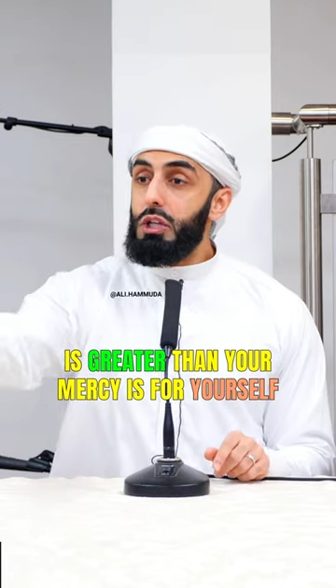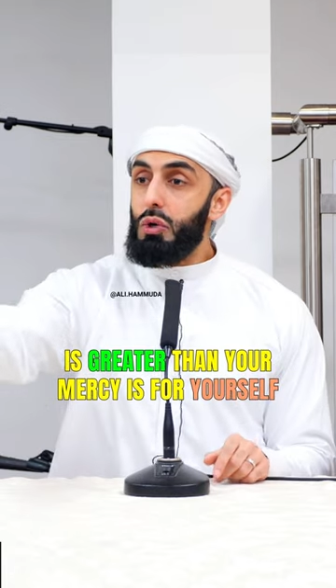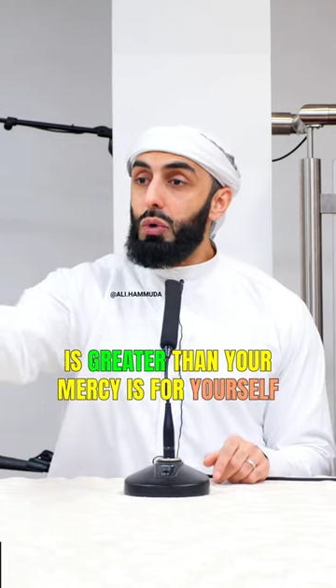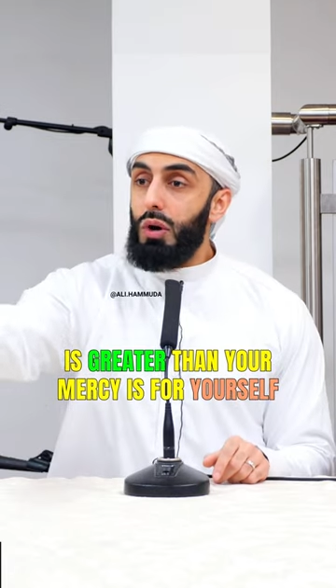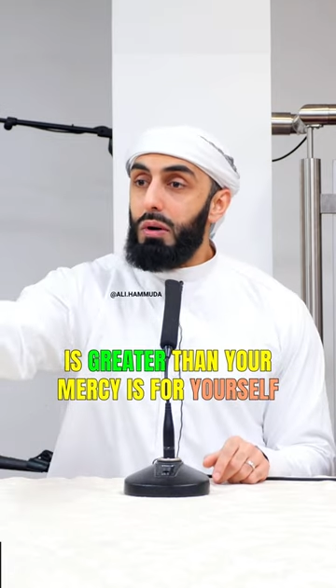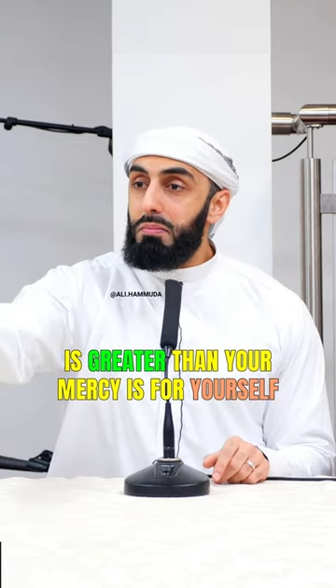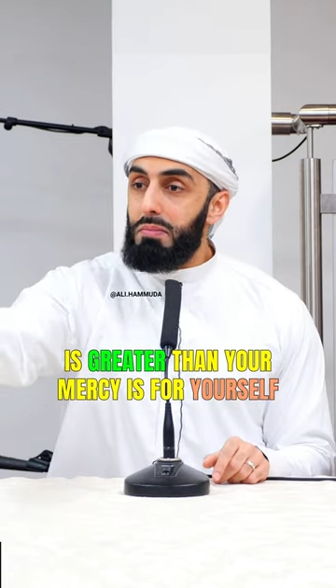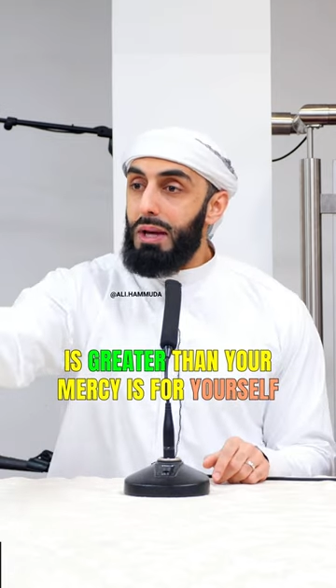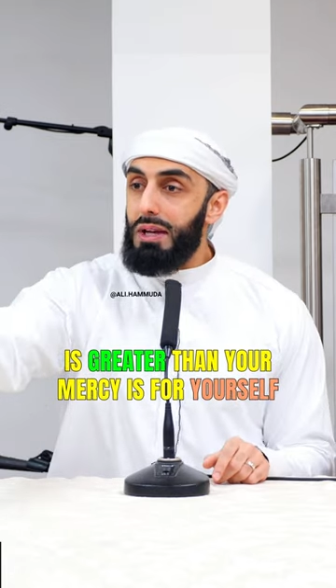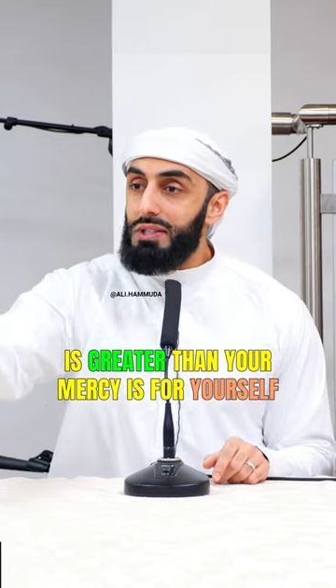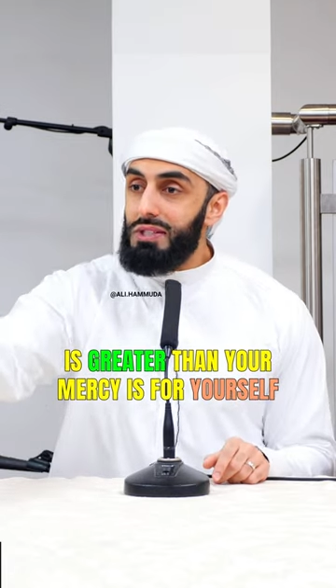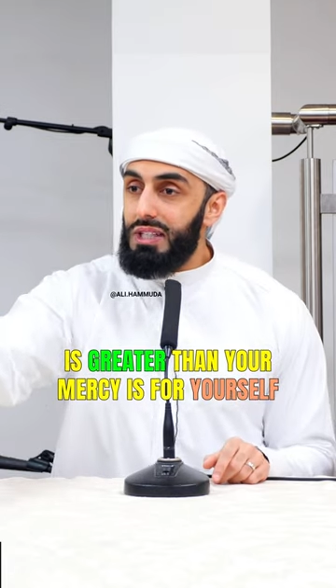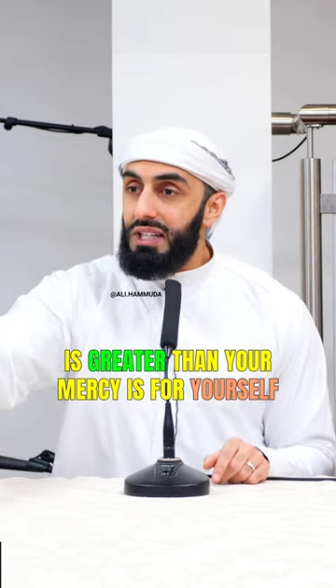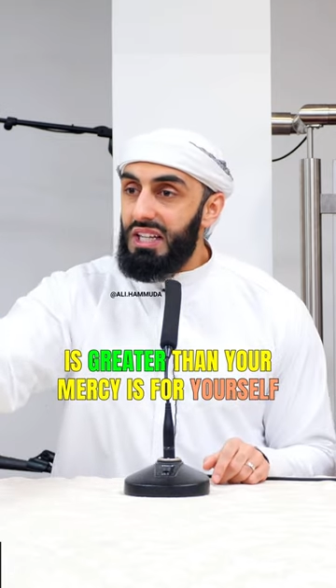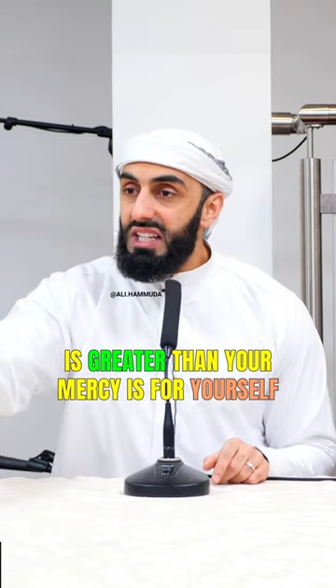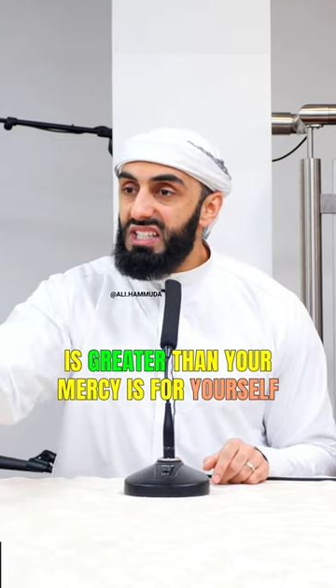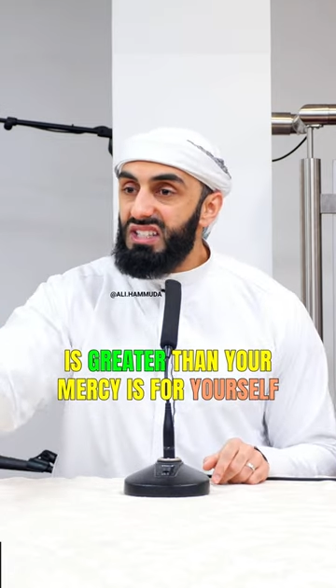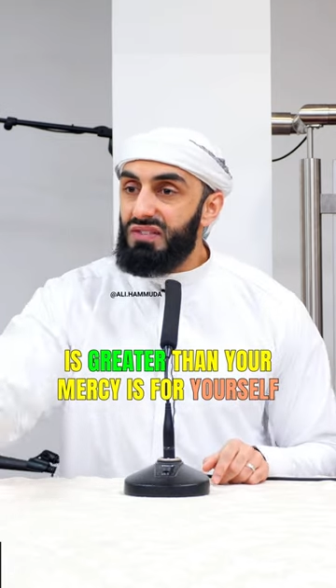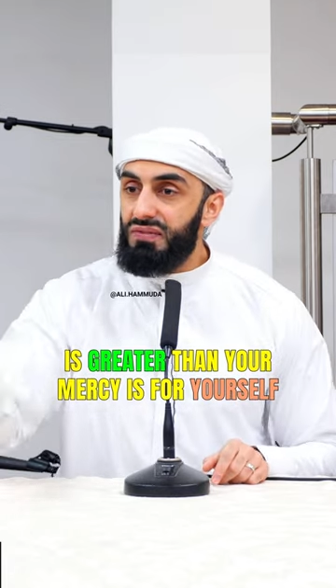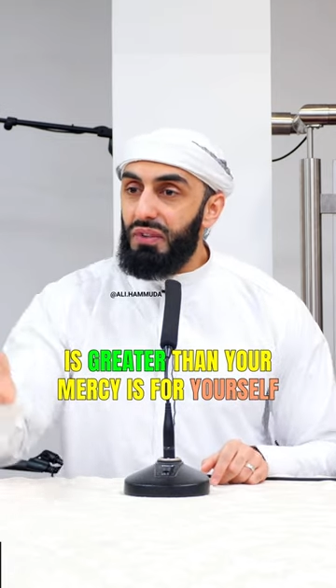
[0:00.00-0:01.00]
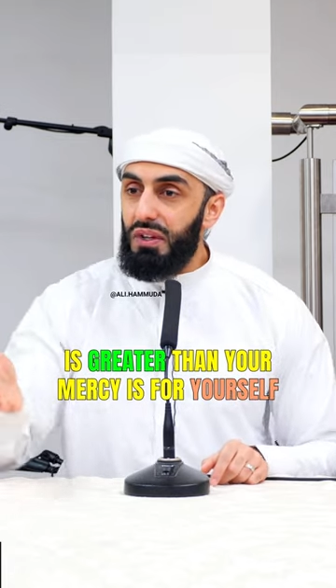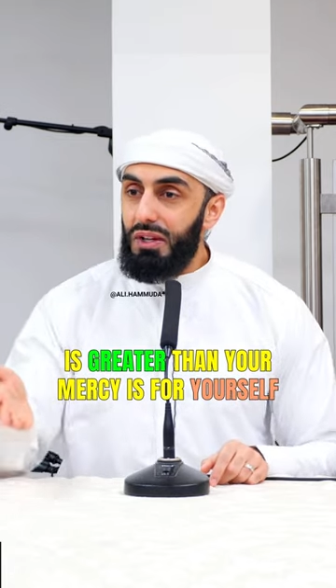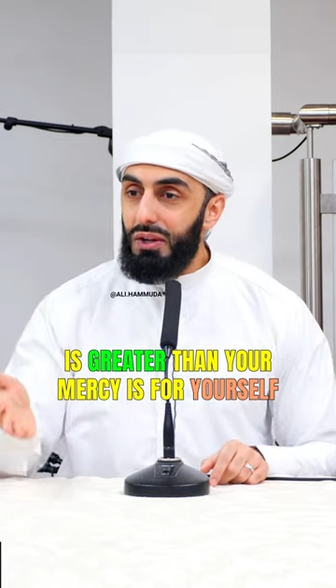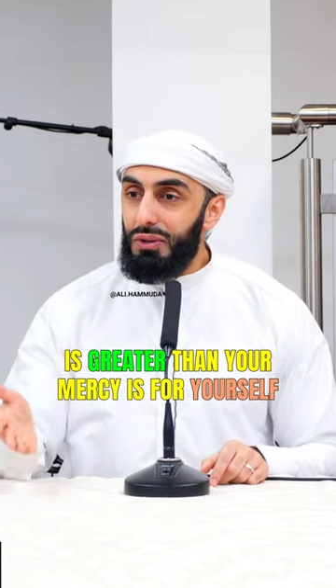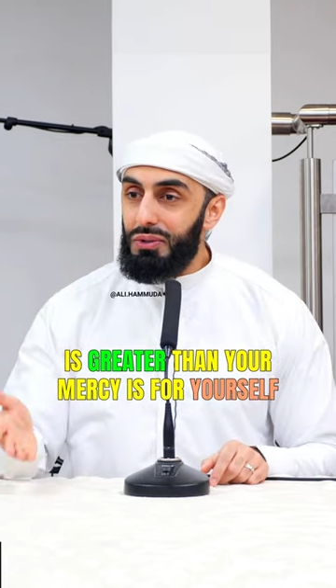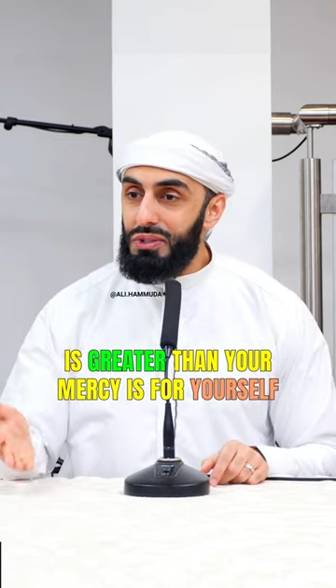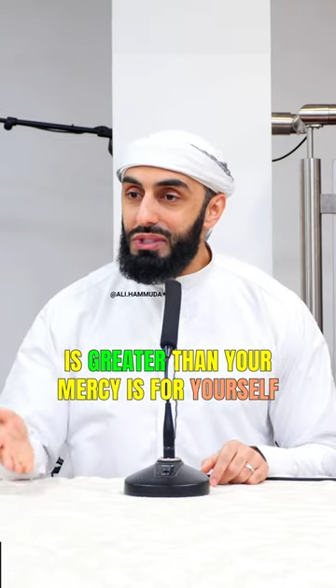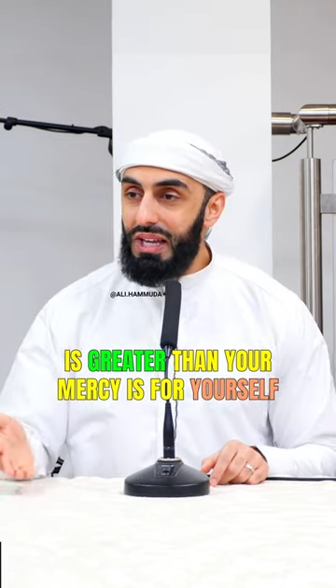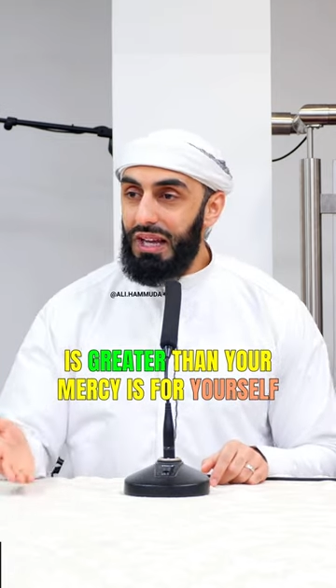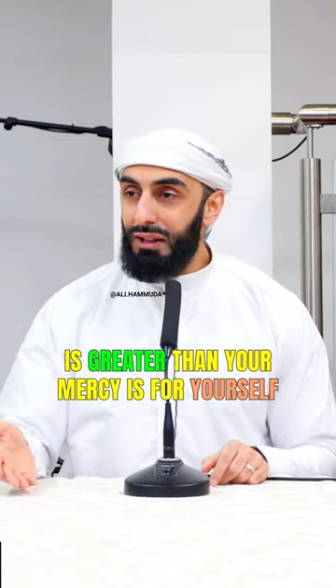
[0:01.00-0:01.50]
your mercy is for
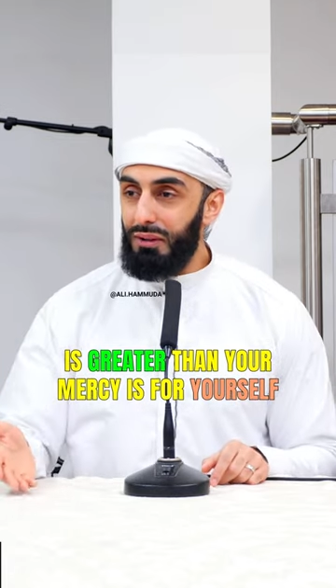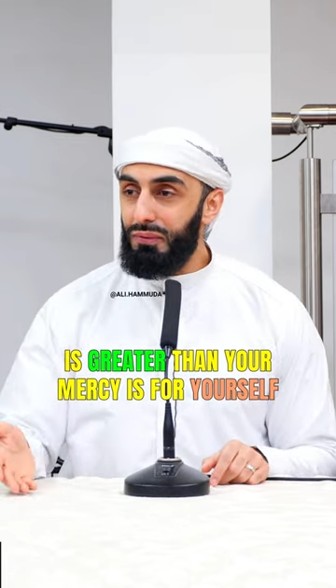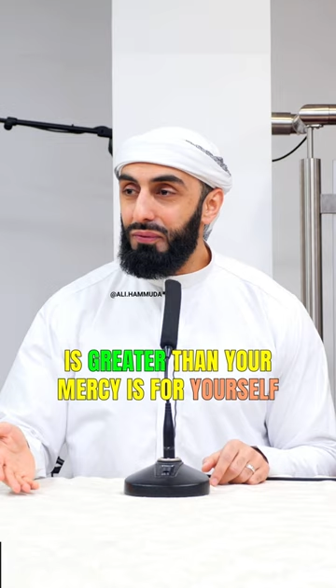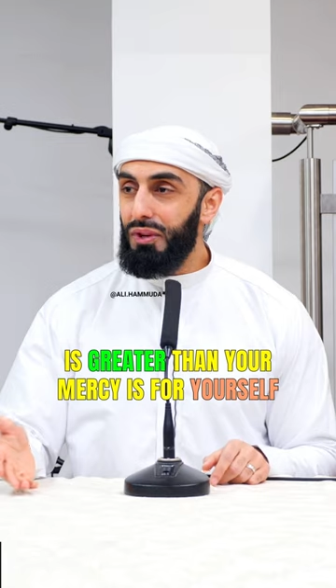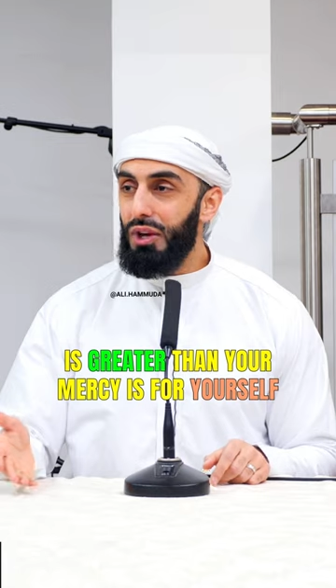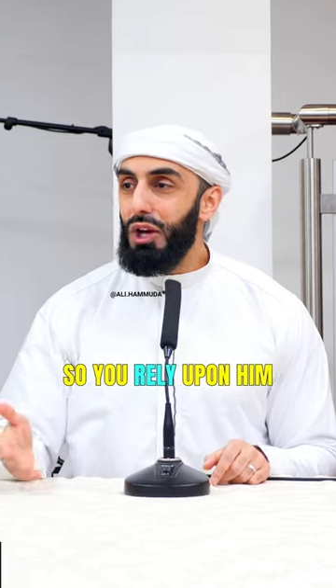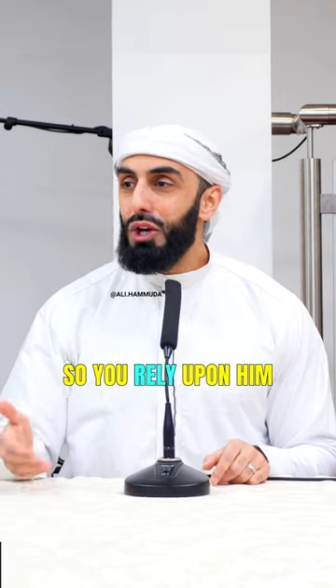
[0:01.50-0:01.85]
yourself.